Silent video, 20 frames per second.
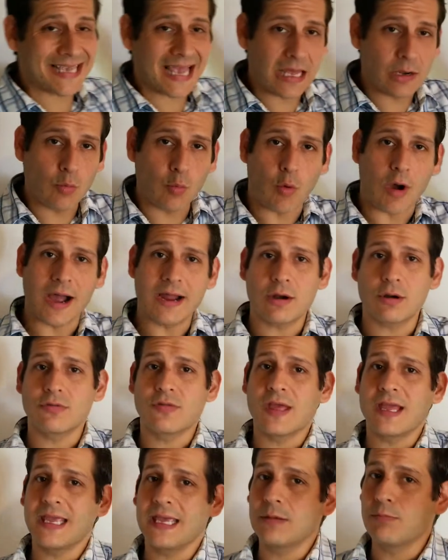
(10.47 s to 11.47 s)
and why are
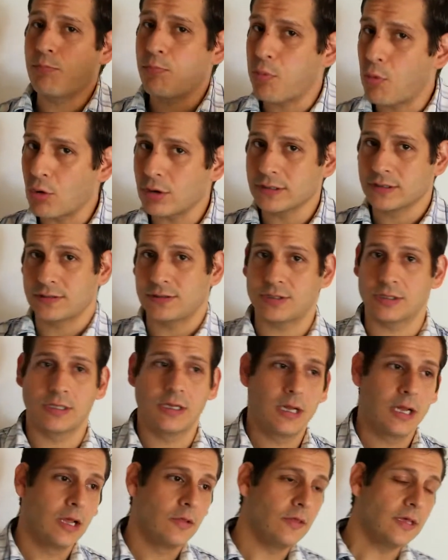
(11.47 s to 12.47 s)
they important.
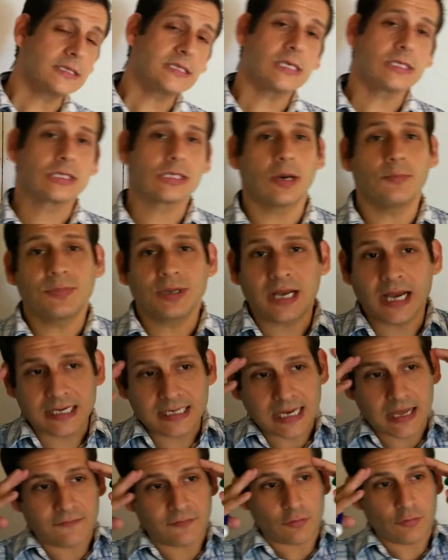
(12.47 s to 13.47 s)
This is something I
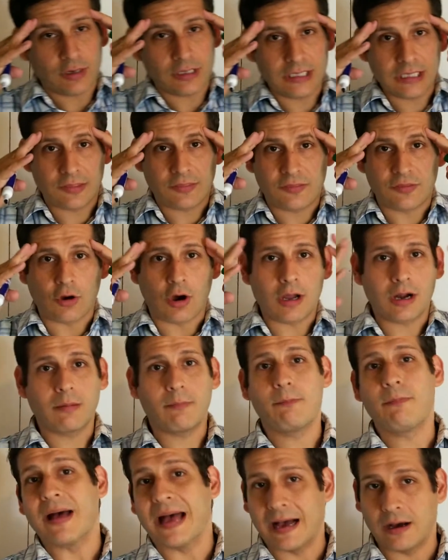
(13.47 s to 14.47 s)
never really thought
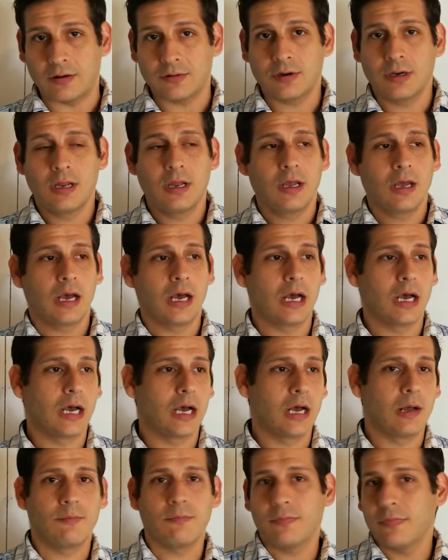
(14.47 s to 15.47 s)
about.
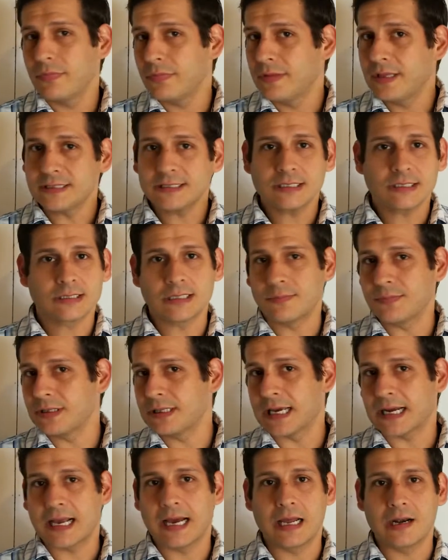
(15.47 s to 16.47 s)
This is something
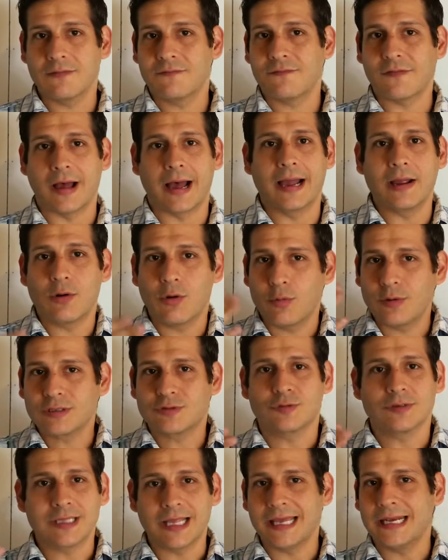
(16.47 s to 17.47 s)
that I always
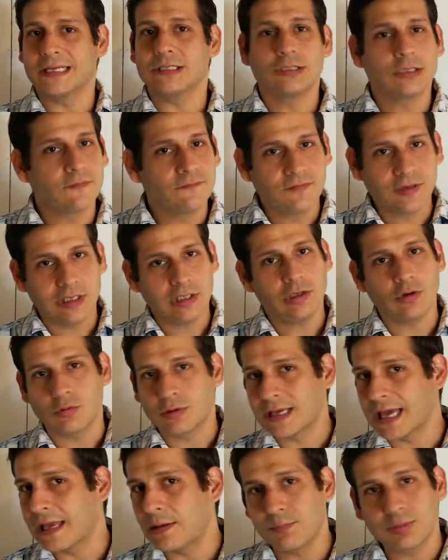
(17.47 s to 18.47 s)
related to video
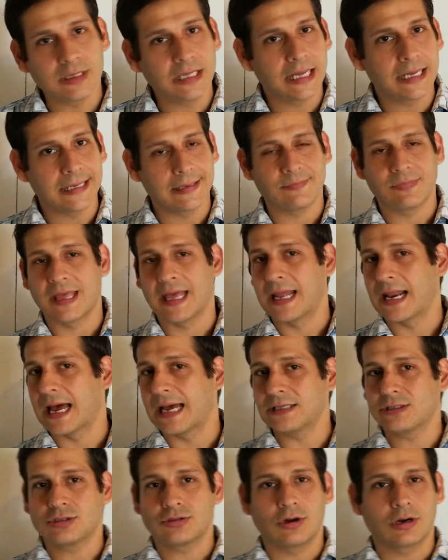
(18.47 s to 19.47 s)
game playing, and I
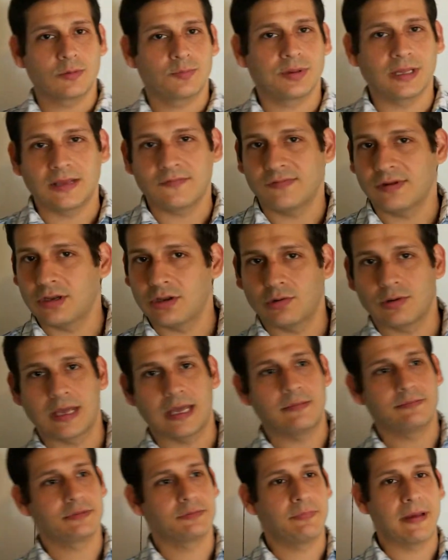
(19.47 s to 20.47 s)
started playing video
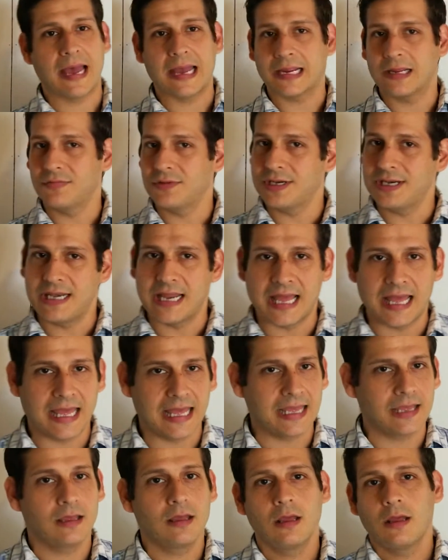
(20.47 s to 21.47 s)
games back in the
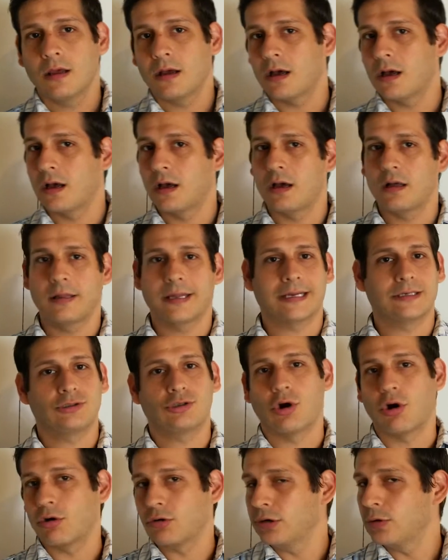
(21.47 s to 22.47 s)
day. Like
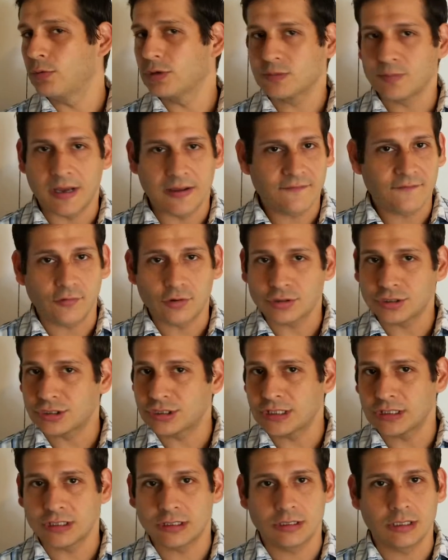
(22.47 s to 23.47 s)
Atari was my first
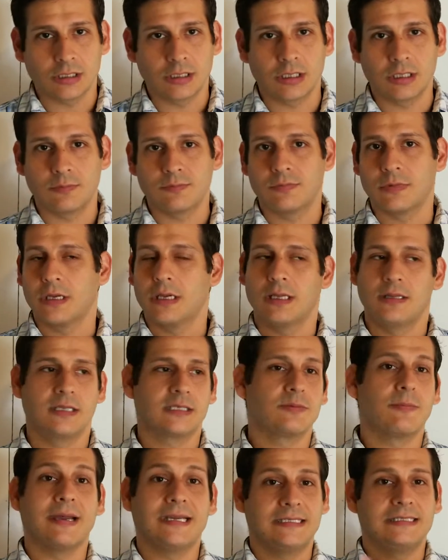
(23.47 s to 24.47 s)
system.
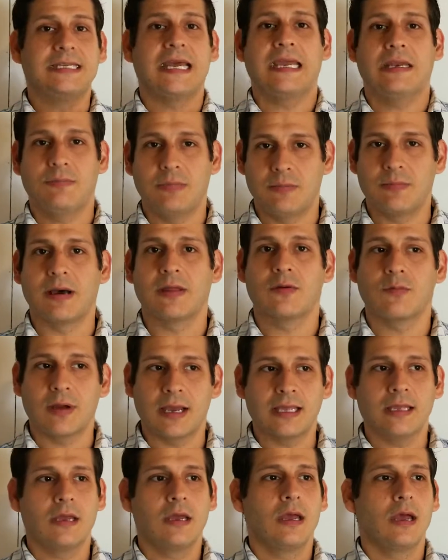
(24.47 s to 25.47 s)
This might date me, by the
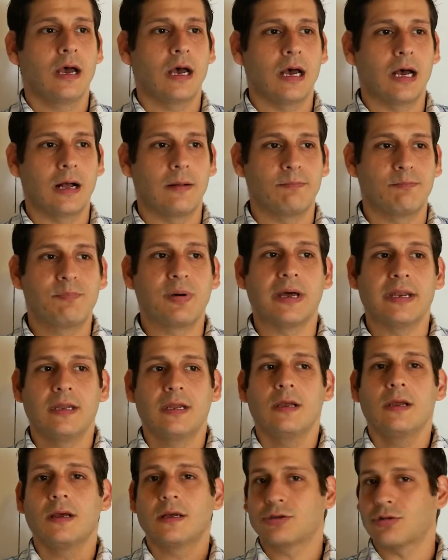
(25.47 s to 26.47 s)
way, but
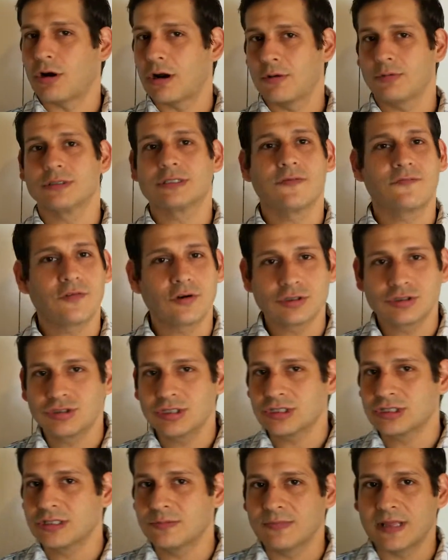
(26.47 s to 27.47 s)
Atari was the first
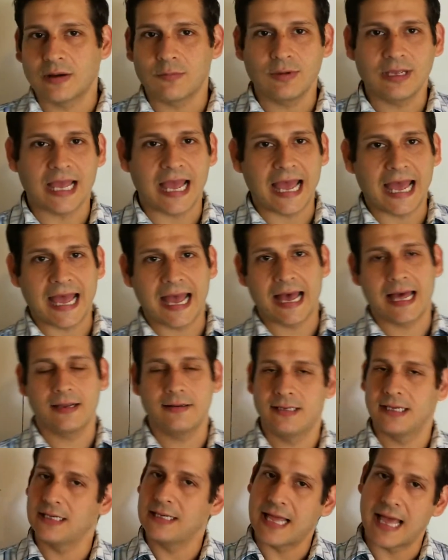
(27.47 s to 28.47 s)
system that we had.
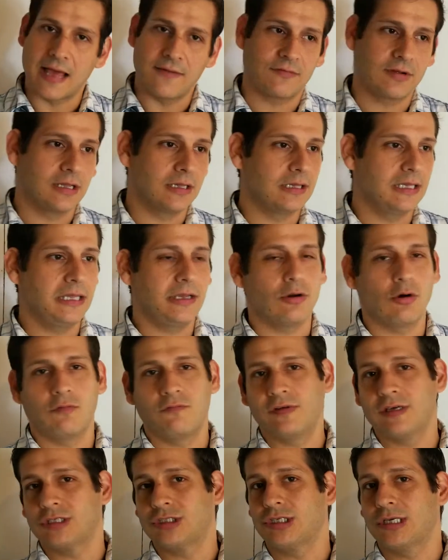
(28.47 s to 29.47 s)
Didn't have
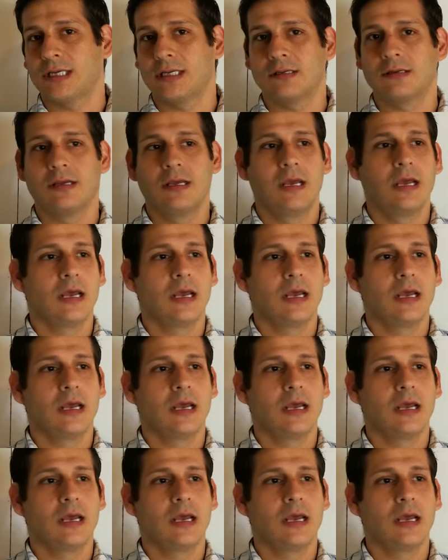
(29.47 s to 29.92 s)
ColecoVision.